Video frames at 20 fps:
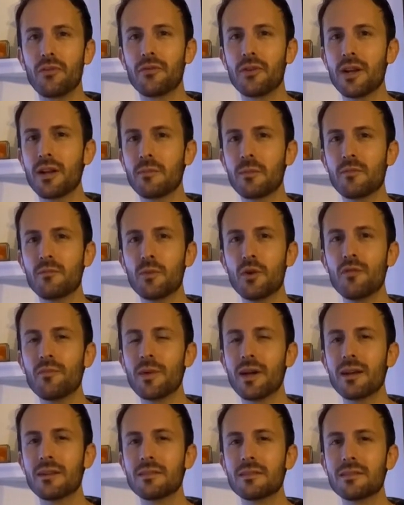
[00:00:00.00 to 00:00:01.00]
freedom of
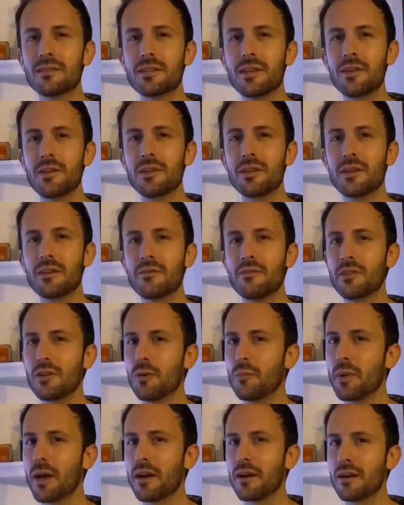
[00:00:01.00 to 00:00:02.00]
movement so you could feel
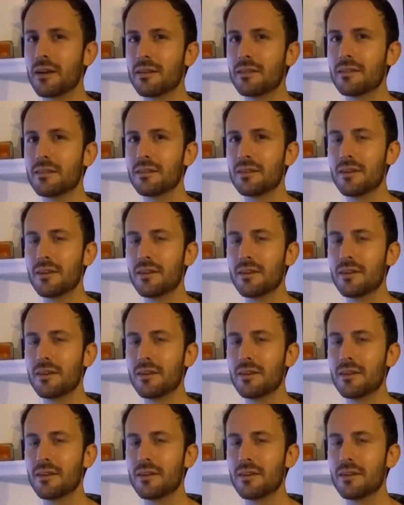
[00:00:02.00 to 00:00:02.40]
better,